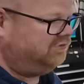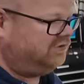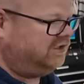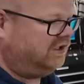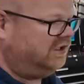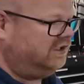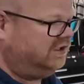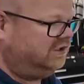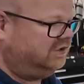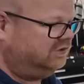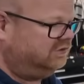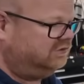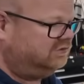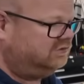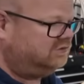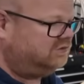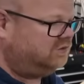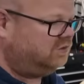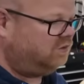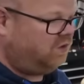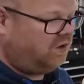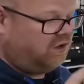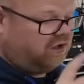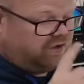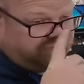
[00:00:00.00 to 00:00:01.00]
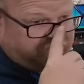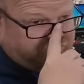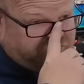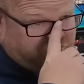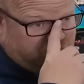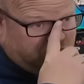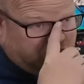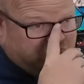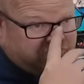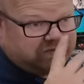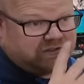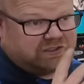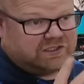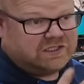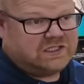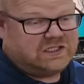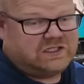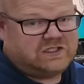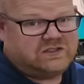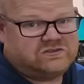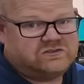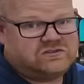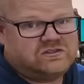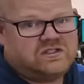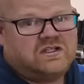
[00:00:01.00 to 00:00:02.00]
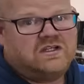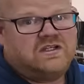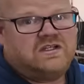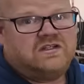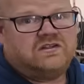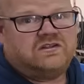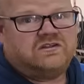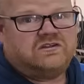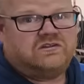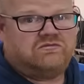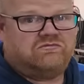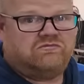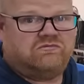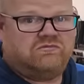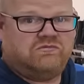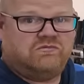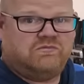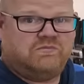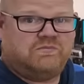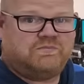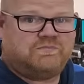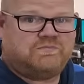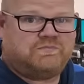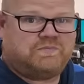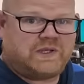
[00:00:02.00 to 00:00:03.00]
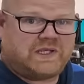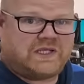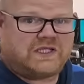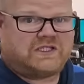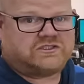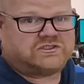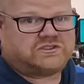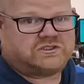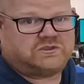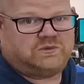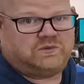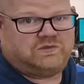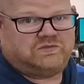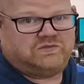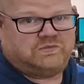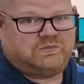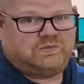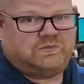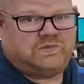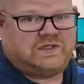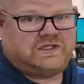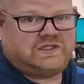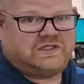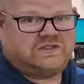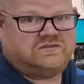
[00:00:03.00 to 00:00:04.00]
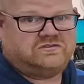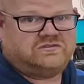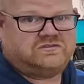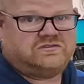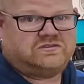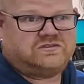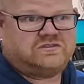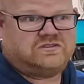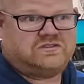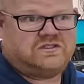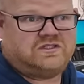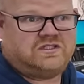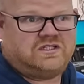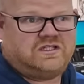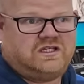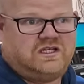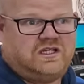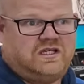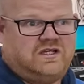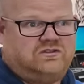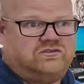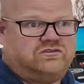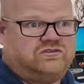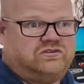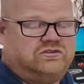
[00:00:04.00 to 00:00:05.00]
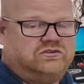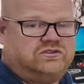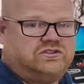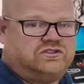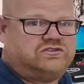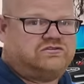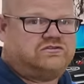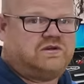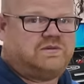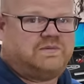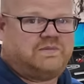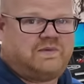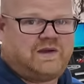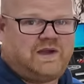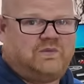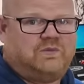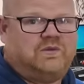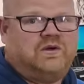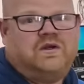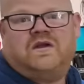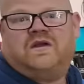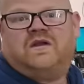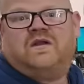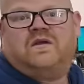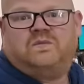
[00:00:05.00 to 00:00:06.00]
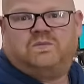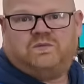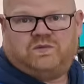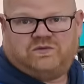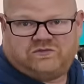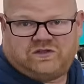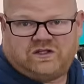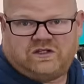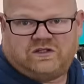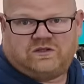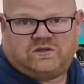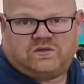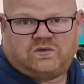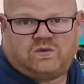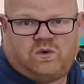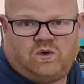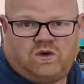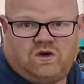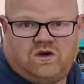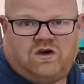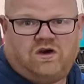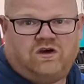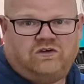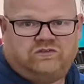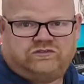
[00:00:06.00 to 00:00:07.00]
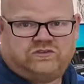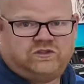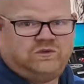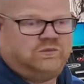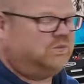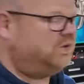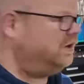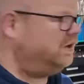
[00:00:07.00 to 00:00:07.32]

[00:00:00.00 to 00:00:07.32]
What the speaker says: done quite a few over the years. The big issue with them is as soon as you strip them out, we've done it quite often